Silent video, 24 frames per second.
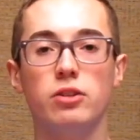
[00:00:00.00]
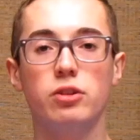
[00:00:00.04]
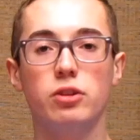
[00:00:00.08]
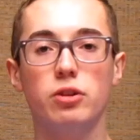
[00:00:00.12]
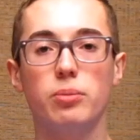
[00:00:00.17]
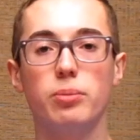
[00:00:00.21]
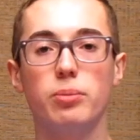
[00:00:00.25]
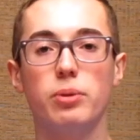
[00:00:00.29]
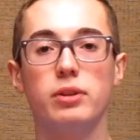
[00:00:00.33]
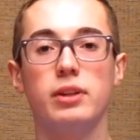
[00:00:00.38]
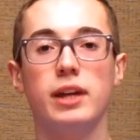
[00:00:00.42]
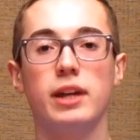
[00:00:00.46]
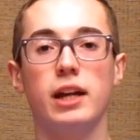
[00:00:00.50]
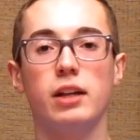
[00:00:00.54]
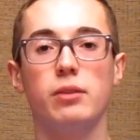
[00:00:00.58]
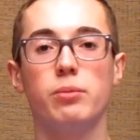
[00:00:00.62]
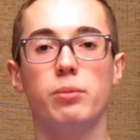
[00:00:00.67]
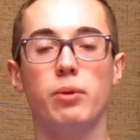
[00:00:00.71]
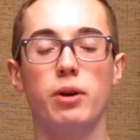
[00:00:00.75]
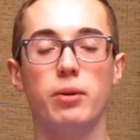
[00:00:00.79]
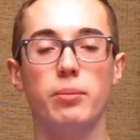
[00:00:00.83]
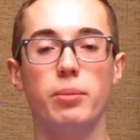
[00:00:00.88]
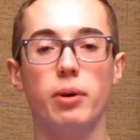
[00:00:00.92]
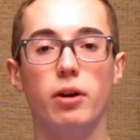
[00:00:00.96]
to
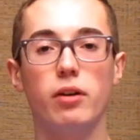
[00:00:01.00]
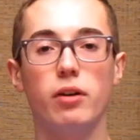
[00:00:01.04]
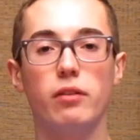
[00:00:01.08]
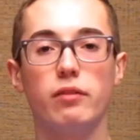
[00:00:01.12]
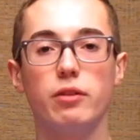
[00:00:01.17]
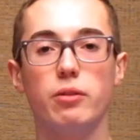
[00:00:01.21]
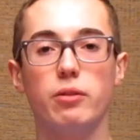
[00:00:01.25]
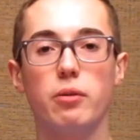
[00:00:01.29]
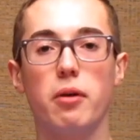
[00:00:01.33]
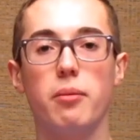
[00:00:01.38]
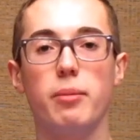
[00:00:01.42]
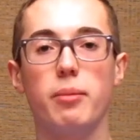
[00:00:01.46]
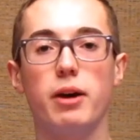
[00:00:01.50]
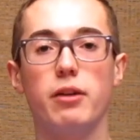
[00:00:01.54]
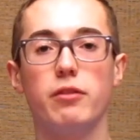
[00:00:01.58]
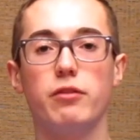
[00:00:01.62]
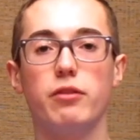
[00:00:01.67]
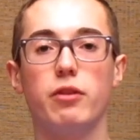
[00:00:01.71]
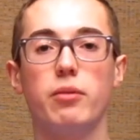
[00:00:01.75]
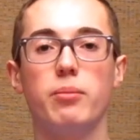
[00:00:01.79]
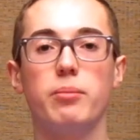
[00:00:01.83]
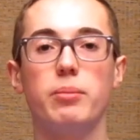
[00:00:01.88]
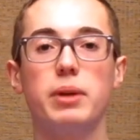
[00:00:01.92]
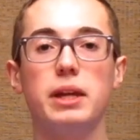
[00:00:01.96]
protect one part of your
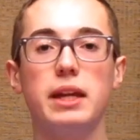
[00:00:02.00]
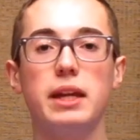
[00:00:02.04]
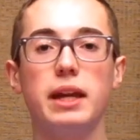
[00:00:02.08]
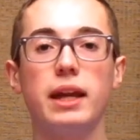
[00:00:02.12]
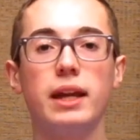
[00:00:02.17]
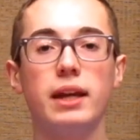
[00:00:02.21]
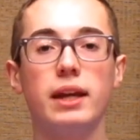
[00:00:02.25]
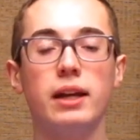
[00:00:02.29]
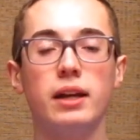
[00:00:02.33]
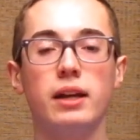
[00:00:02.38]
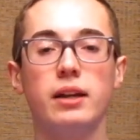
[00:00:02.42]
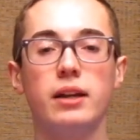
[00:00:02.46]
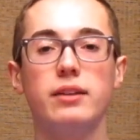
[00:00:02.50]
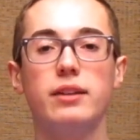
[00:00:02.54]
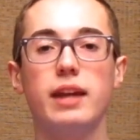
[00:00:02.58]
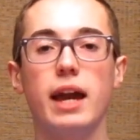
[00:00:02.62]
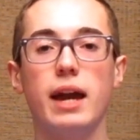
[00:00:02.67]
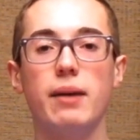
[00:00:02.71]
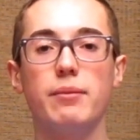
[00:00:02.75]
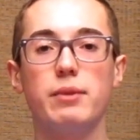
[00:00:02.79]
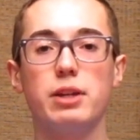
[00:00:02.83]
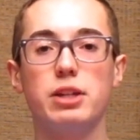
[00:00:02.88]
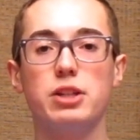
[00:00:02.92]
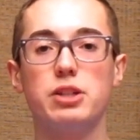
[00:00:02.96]
robot from being
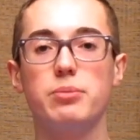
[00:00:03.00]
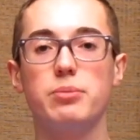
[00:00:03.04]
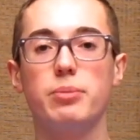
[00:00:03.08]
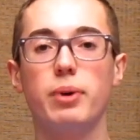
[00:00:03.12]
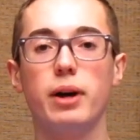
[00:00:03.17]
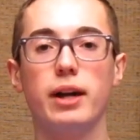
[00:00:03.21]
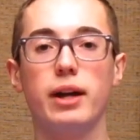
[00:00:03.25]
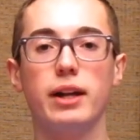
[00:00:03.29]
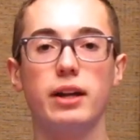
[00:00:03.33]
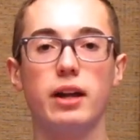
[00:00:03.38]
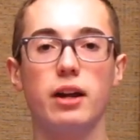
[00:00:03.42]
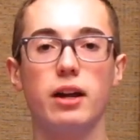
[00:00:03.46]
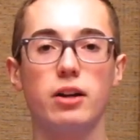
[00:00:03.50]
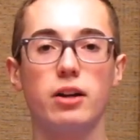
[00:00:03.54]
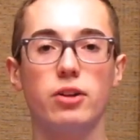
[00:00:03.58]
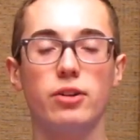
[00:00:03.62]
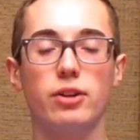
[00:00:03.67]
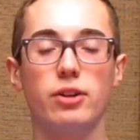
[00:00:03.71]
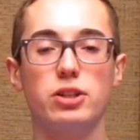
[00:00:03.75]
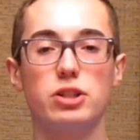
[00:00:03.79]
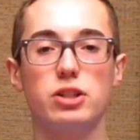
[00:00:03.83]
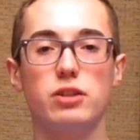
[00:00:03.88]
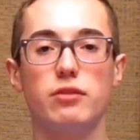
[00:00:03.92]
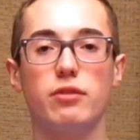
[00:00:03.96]
damaged by a
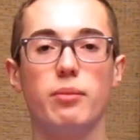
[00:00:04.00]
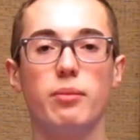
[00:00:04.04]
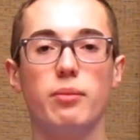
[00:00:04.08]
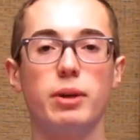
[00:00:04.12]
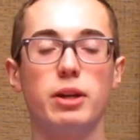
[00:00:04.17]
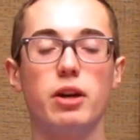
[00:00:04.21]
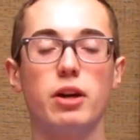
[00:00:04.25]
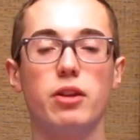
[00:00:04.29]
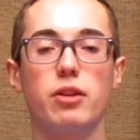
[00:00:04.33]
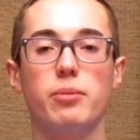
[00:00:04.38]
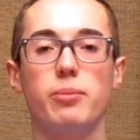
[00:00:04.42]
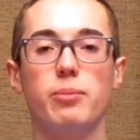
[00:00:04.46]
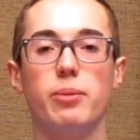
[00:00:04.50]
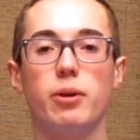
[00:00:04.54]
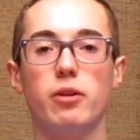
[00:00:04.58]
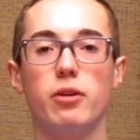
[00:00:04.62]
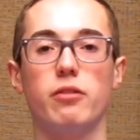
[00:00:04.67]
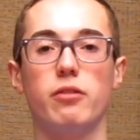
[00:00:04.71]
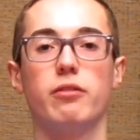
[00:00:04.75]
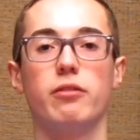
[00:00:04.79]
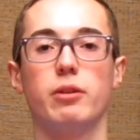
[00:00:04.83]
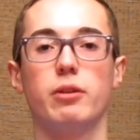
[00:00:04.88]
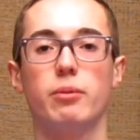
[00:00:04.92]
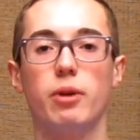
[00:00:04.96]
collision from another
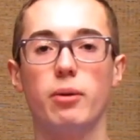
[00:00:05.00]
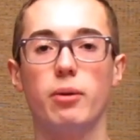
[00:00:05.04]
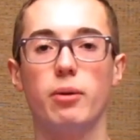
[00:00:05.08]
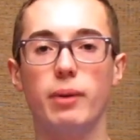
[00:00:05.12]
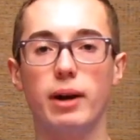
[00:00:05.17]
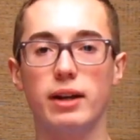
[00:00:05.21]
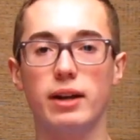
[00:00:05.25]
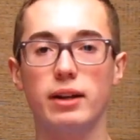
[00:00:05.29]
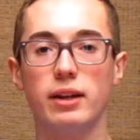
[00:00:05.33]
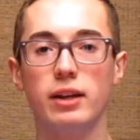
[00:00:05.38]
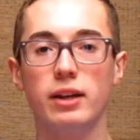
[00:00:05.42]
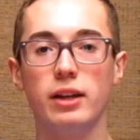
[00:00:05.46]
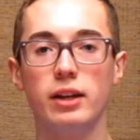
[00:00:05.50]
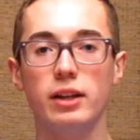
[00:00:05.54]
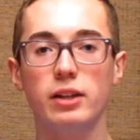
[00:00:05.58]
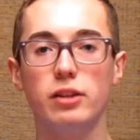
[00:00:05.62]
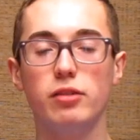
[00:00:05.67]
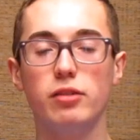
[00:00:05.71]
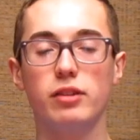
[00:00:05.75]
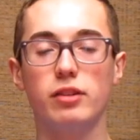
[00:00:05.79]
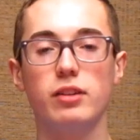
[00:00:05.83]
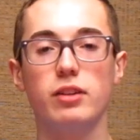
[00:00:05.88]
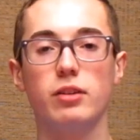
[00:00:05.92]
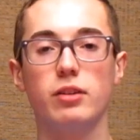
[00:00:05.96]
part of the robot
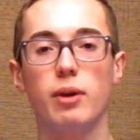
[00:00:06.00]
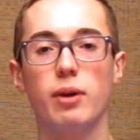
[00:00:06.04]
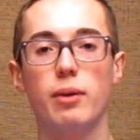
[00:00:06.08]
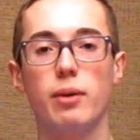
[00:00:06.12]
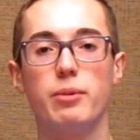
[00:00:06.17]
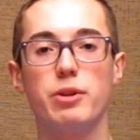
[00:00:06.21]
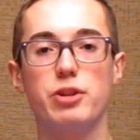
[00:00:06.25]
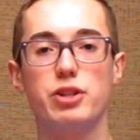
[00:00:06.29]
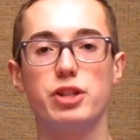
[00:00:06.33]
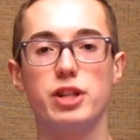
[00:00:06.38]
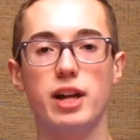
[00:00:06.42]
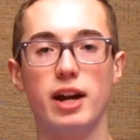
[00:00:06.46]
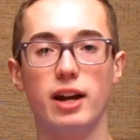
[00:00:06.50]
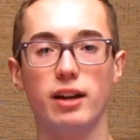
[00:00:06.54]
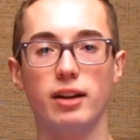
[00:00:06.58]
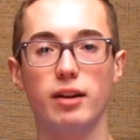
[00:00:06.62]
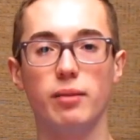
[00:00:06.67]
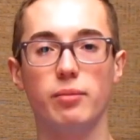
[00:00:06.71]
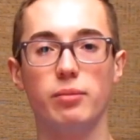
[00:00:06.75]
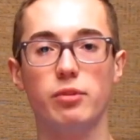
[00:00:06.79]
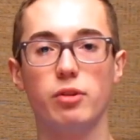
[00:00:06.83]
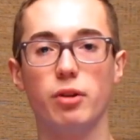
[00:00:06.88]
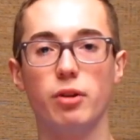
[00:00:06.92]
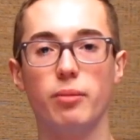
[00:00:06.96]
using the rubber's
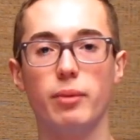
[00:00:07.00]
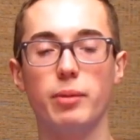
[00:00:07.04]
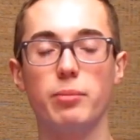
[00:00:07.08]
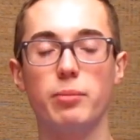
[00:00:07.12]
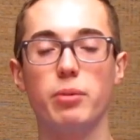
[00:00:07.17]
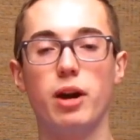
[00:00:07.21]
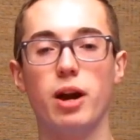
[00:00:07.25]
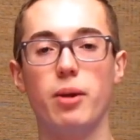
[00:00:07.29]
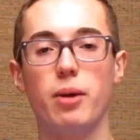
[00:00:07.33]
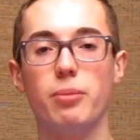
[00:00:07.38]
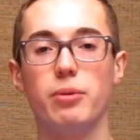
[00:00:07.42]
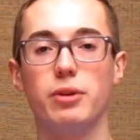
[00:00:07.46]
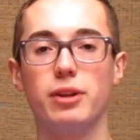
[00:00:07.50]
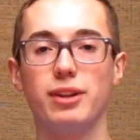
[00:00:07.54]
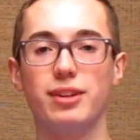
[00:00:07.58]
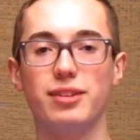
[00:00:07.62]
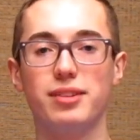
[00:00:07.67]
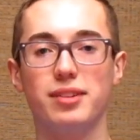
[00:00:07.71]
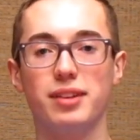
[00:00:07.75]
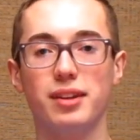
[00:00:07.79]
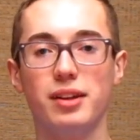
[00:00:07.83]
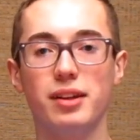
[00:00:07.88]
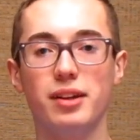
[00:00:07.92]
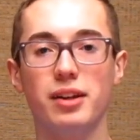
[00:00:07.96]
shock absorbing
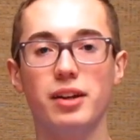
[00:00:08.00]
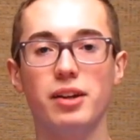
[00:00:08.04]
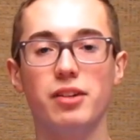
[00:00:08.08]
properties.